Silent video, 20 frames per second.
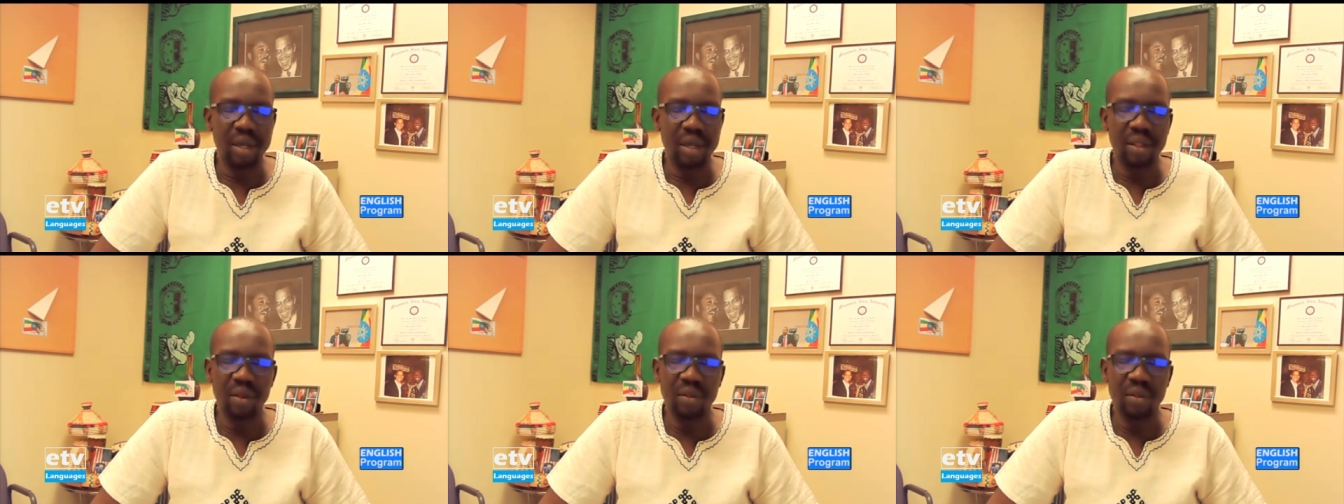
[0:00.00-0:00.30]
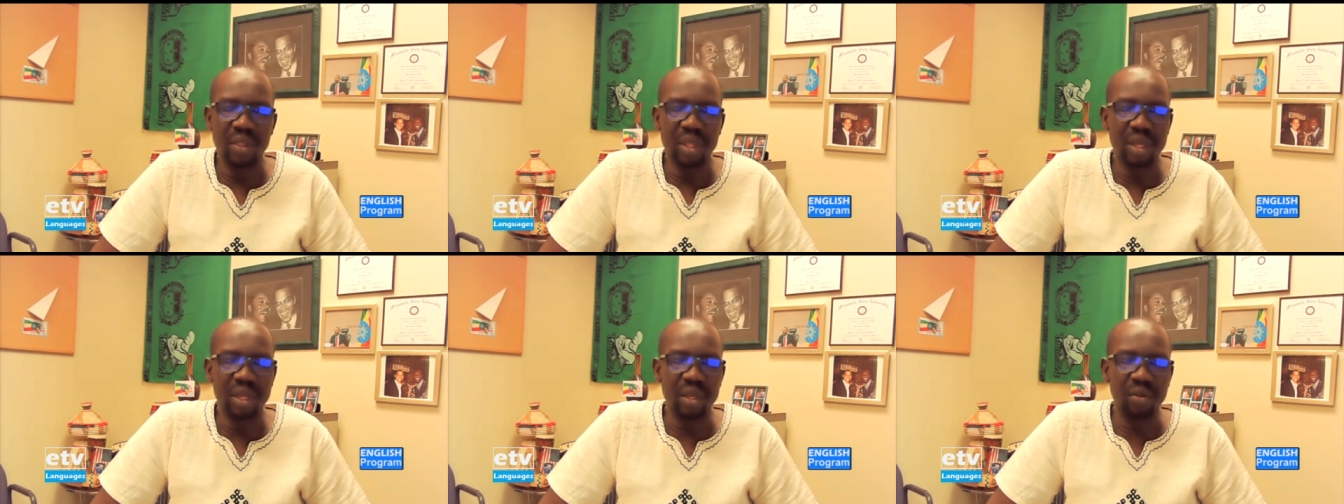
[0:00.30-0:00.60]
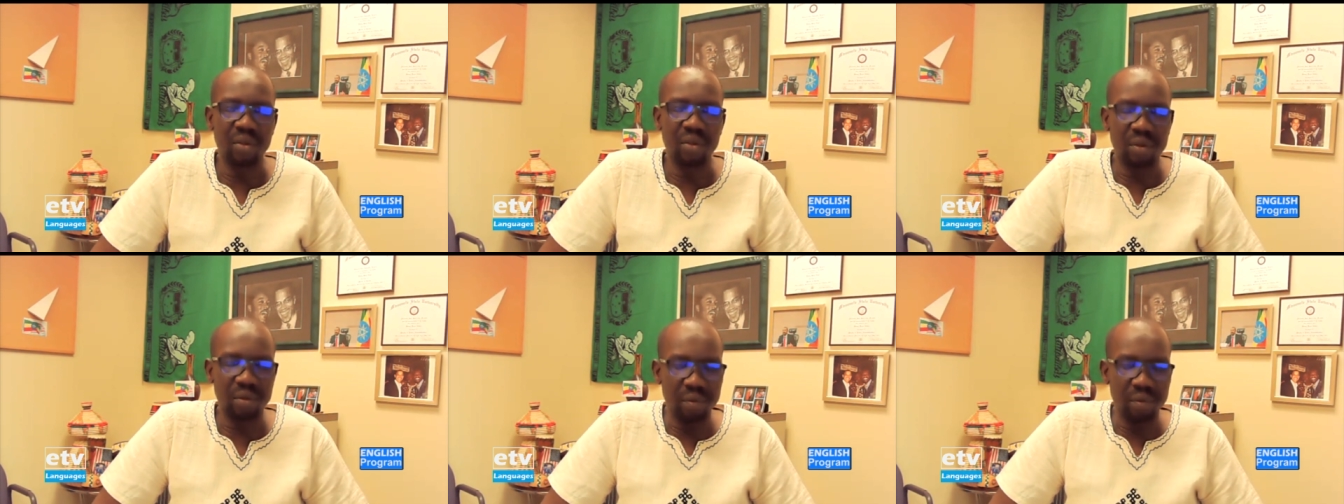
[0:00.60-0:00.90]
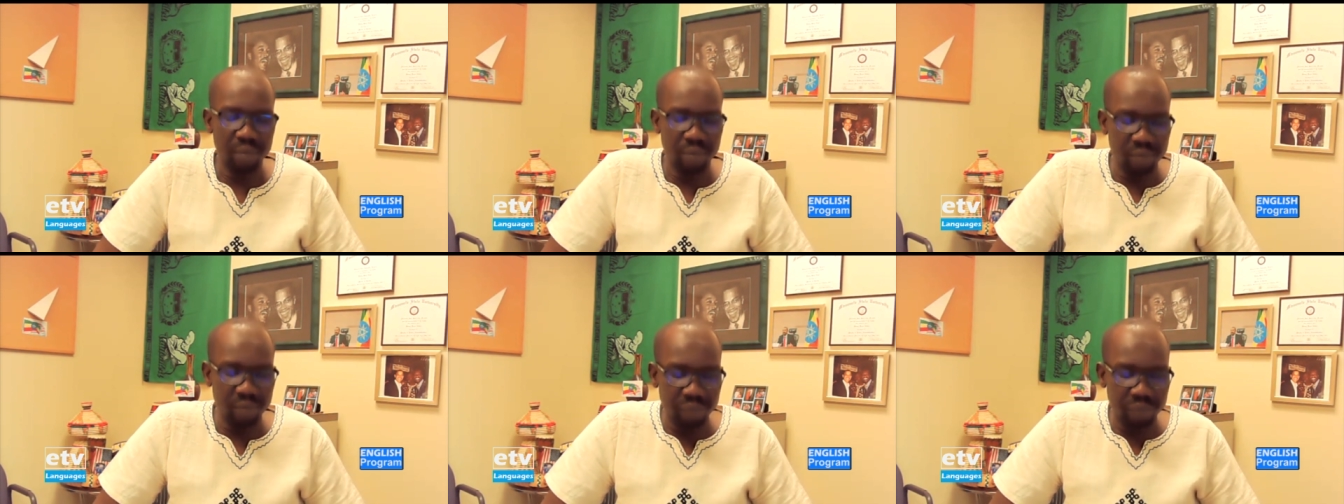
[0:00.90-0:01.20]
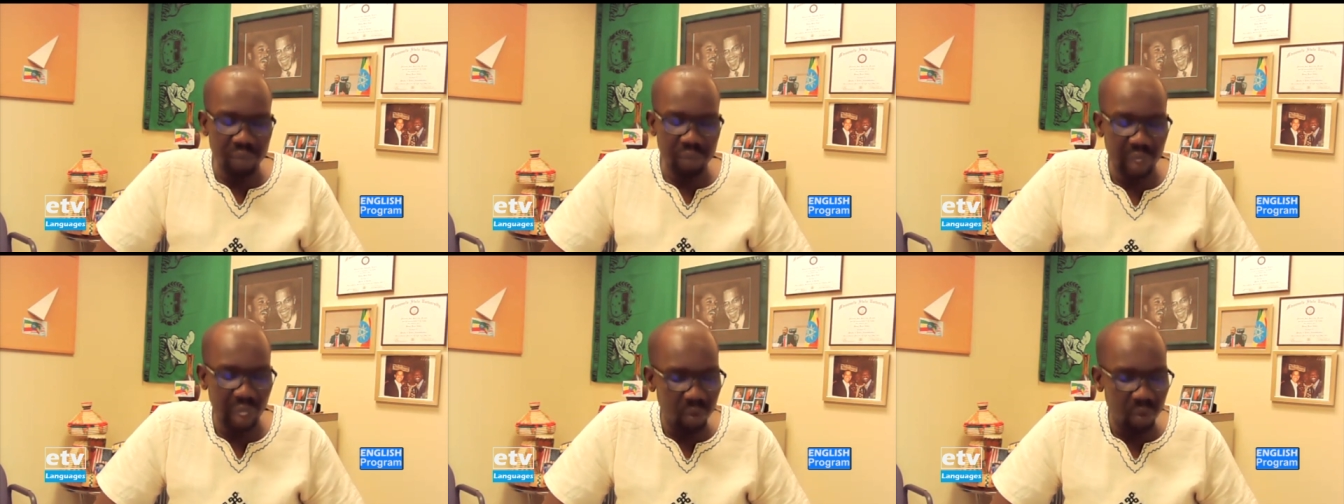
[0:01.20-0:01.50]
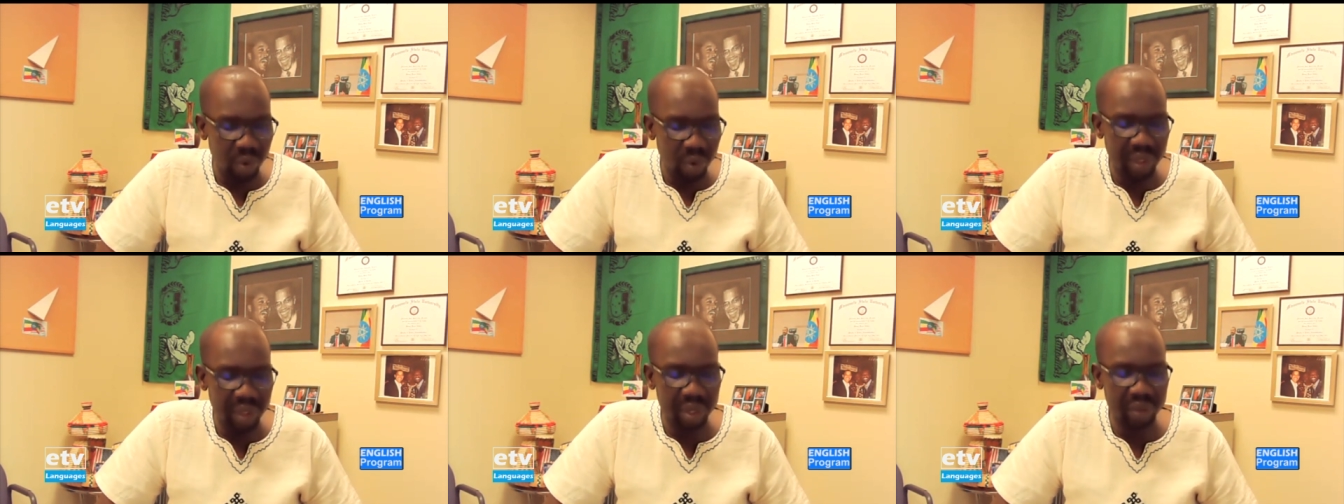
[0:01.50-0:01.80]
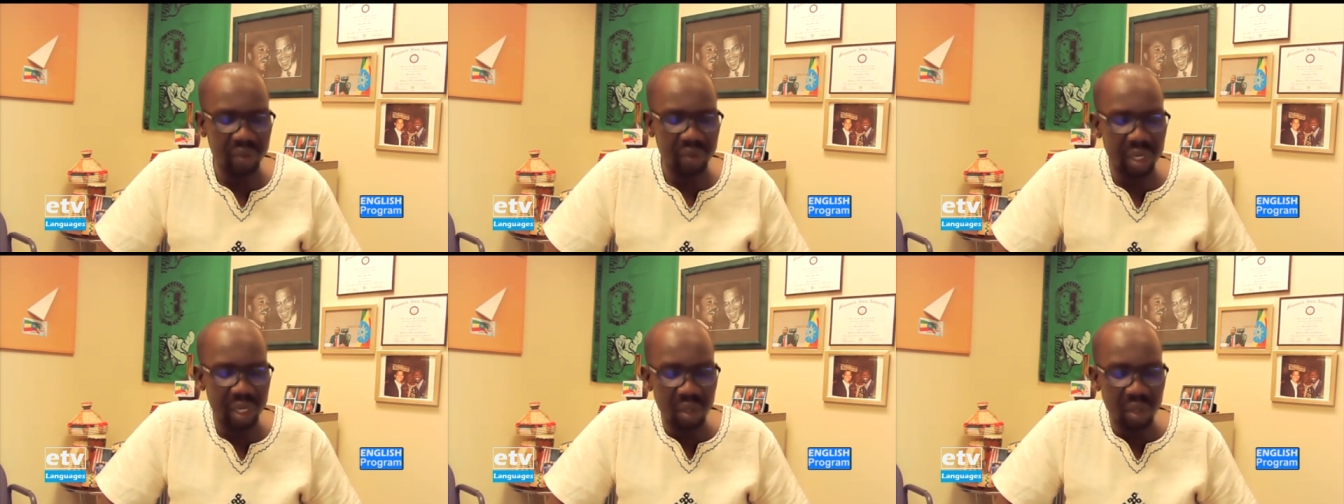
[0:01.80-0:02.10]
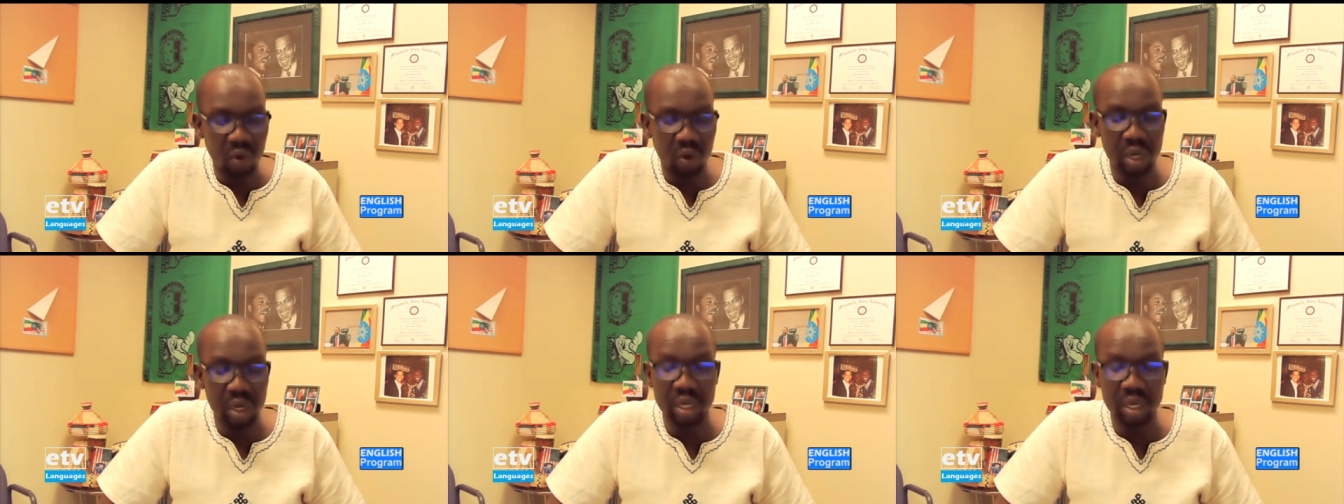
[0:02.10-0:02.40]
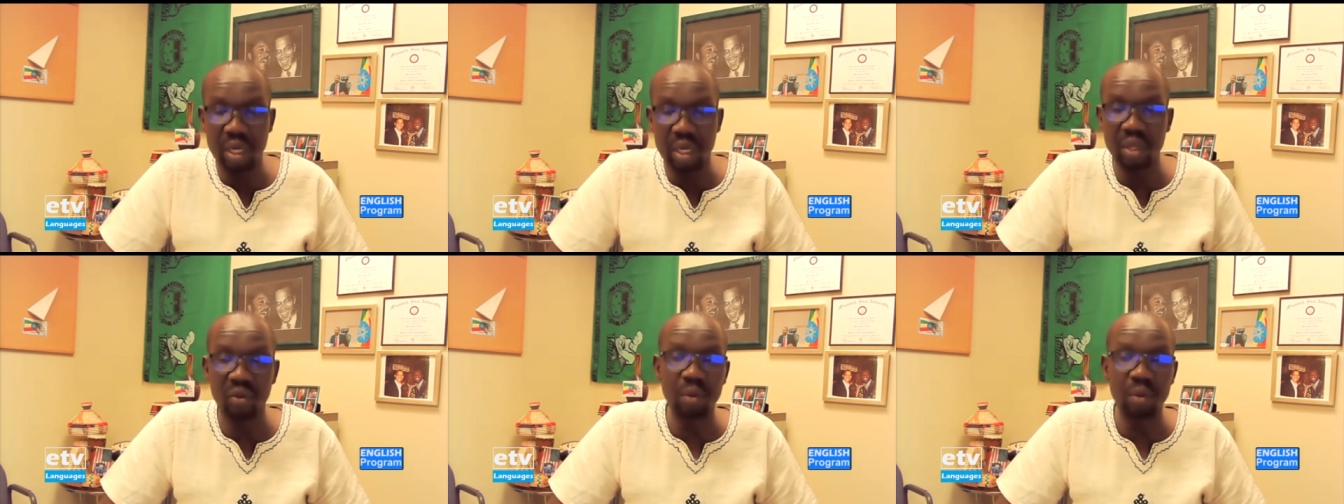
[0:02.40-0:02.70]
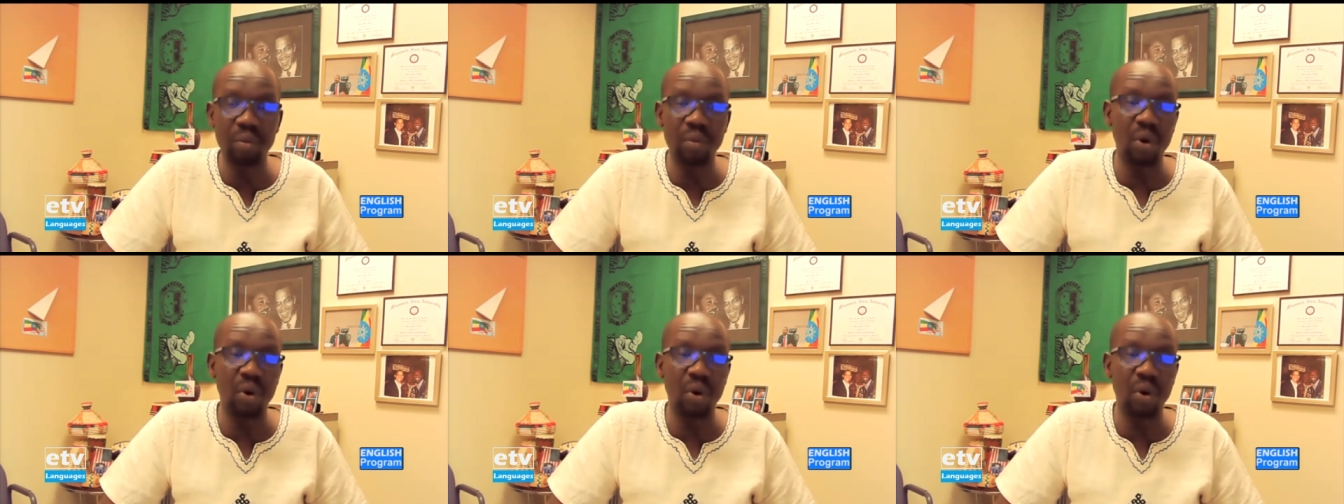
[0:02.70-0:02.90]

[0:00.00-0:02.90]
I don't think whether it's a neocolonialism